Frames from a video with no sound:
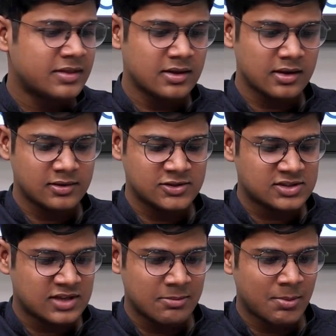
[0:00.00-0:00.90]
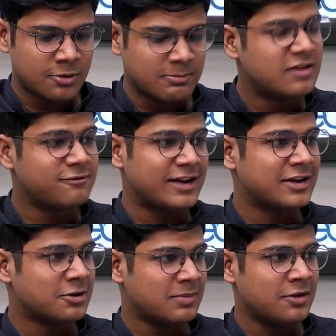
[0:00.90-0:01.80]
I think it just came about me
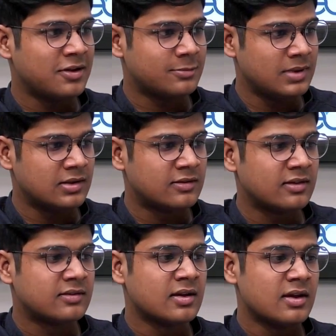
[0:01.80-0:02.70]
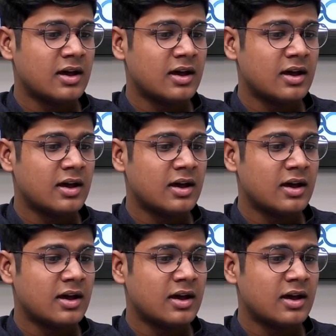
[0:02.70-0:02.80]
reflecting on my own experiences